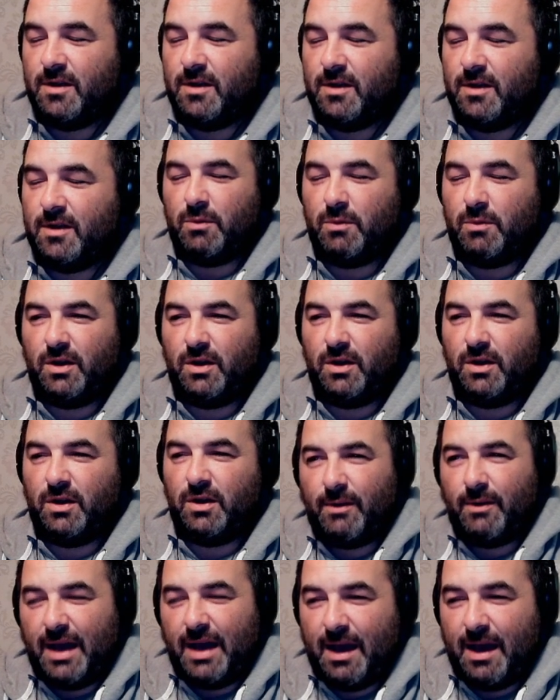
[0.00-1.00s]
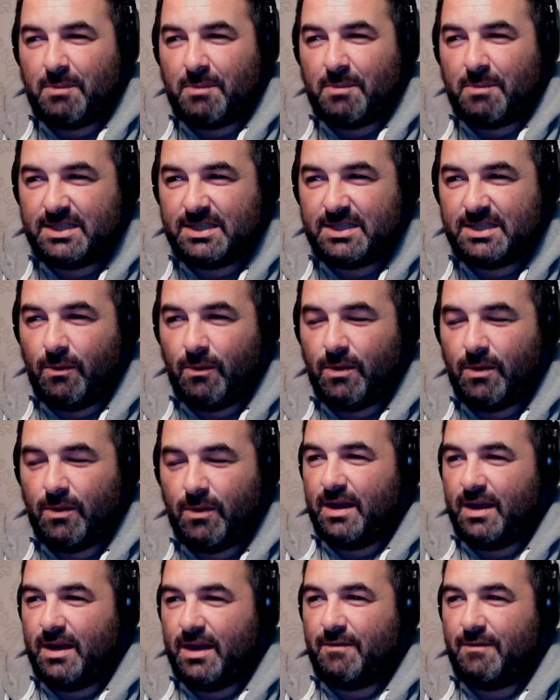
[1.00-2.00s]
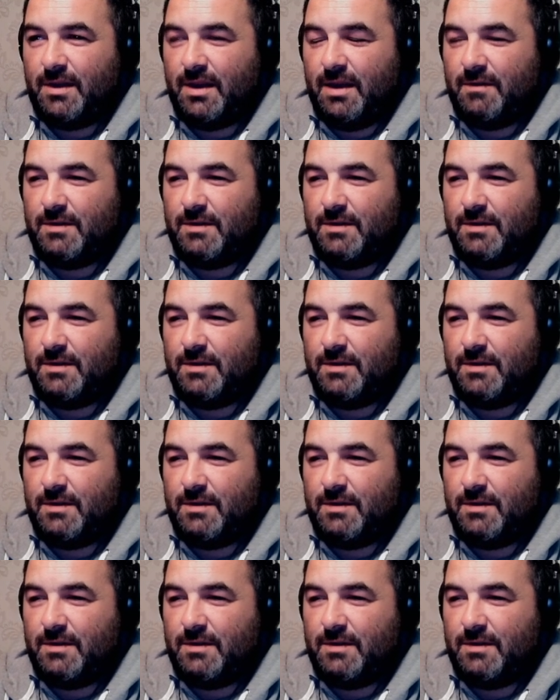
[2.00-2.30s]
but I don't know how that happens now if he's